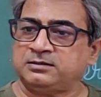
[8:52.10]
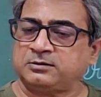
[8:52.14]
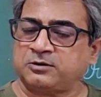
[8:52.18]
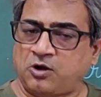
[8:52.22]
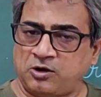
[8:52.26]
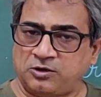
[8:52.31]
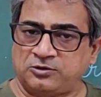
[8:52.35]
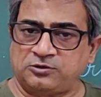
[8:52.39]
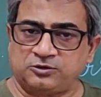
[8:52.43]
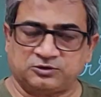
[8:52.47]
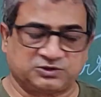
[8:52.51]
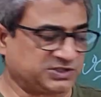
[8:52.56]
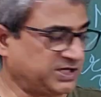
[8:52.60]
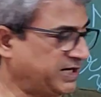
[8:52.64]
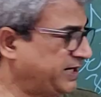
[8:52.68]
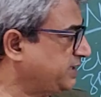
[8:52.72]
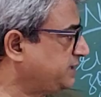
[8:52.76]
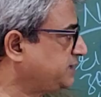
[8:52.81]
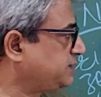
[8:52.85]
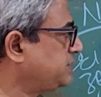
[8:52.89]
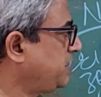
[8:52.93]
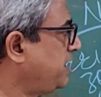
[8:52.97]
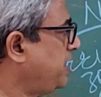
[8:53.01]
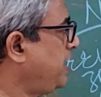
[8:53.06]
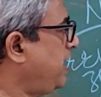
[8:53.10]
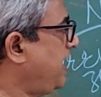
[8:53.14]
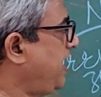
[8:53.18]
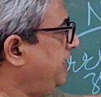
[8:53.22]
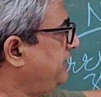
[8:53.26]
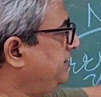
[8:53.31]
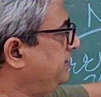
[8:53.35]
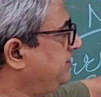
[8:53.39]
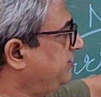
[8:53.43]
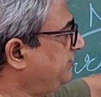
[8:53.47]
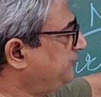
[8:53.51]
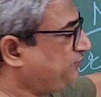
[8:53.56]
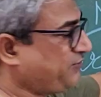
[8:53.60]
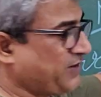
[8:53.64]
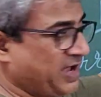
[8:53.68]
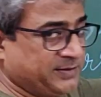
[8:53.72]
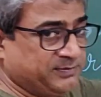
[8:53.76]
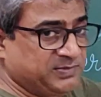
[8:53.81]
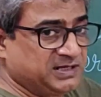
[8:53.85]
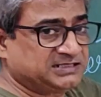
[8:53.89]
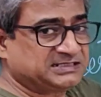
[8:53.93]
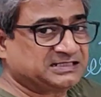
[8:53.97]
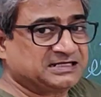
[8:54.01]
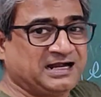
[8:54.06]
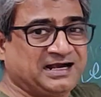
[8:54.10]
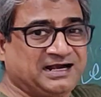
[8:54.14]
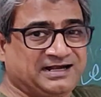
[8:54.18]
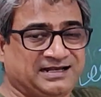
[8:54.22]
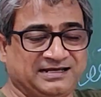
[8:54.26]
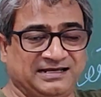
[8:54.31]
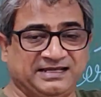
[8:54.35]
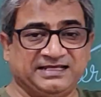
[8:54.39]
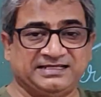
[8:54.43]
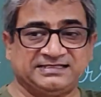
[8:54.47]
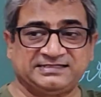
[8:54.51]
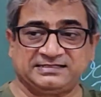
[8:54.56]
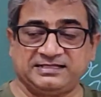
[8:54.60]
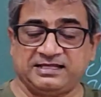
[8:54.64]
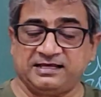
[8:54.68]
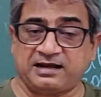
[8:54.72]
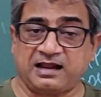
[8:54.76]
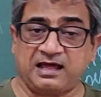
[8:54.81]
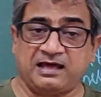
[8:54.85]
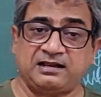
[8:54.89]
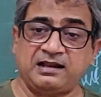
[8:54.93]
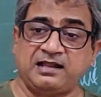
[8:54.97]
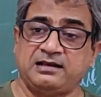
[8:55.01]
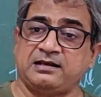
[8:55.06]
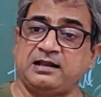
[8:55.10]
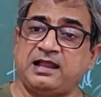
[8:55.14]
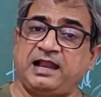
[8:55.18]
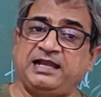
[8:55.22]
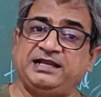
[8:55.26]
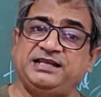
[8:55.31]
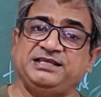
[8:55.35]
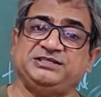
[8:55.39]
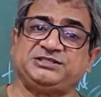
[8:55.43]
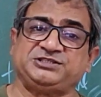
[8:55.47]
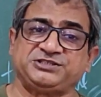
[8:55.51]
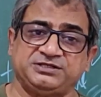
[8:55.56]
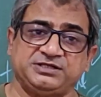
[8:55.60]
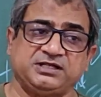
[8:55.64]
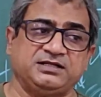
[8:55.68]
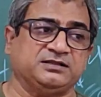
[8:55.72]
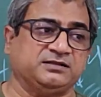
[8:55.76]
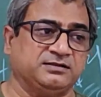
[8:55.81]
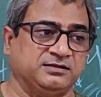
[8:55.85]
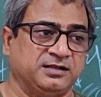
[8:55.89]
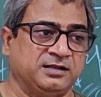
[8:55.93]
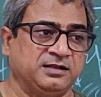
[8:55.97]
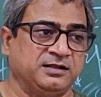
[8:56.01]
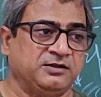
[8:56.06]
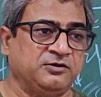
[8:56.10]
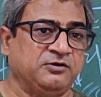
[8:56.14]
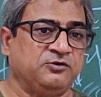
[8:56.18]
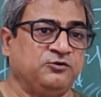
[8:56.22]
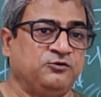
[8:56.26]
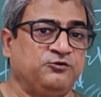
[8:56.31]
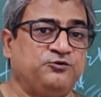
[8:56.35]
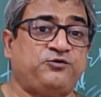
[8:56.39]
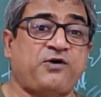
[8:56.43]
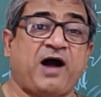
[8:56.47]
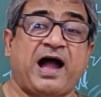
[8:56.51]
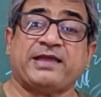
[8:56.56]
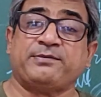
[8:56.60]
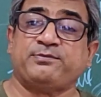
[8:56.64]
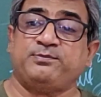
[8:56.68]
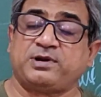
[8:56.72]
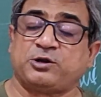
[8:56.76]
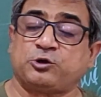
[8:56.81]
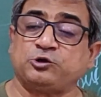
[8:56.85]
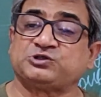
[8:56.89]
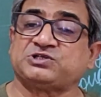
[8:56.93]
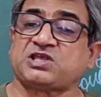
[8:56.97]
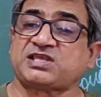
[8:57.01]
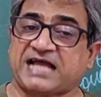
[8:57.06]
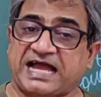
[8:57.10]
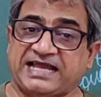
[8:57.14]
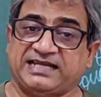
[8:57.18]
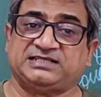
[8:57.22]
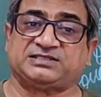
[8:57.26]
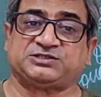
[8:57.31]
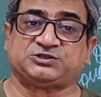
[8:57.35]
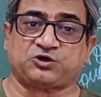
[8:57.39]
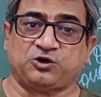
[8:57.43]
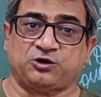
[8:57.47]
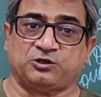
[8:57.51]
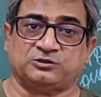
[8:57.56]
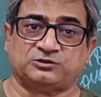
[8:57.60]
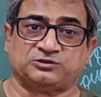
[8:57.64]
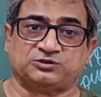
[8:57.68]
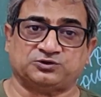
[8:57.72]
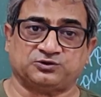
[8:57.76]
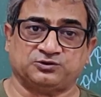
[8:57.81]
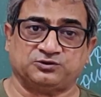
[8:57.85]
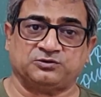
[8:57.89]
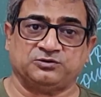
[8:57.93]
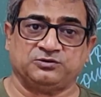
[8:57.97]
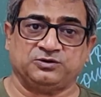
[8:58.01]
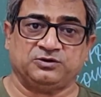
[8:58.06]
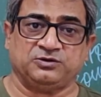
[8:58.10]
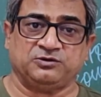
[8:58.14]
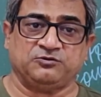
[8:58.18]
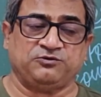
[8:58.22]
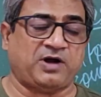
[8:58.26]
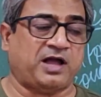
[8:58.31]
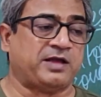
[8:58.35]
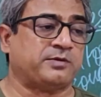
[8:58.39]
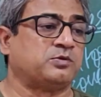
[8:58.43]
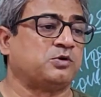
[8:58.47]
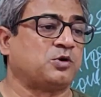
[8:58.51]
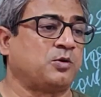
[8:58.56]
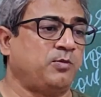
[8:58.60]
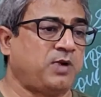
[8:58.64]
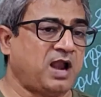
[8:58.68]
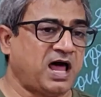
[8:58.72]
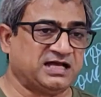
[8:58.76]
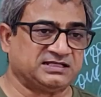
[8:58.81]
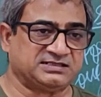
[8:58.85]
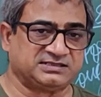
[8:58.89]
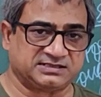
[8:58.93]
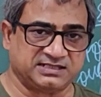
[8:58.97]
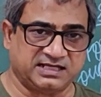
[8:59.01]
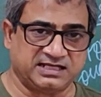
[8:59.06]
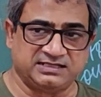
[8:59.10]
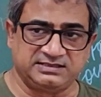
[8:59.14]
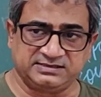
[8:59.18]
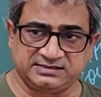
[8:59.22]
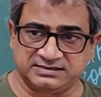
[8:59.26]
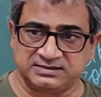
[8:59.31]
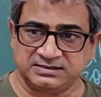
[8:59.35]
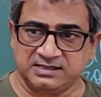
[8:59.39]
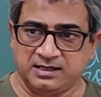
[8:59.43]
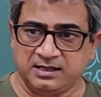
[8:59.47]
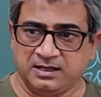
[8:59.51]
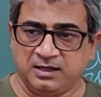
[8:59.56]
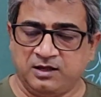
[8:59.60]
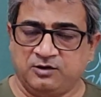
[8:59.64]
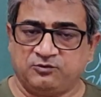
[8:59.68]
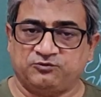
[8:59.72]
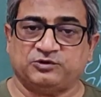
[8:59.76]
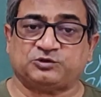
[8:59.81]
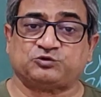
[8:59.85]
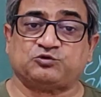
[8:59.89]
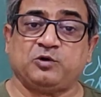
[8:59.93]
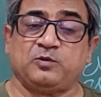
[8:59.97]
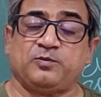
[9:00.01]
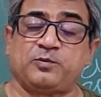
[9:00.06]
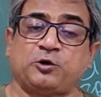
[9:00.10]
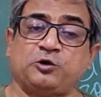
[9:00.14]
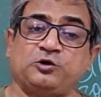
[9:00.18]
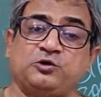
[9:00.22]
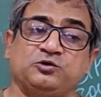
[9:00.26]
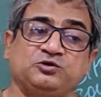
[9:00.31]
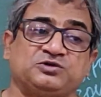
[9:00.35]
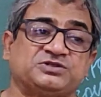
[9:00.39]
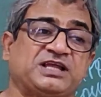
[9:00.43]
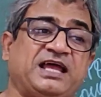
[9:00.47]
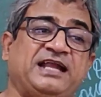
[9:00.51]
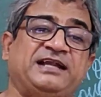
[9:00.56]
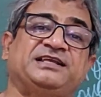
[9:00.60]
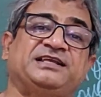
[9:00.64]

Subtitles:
chondrocytes. And in the fibrous cartilage, there are additional fibrocytes also, fibroblast cells, which will produce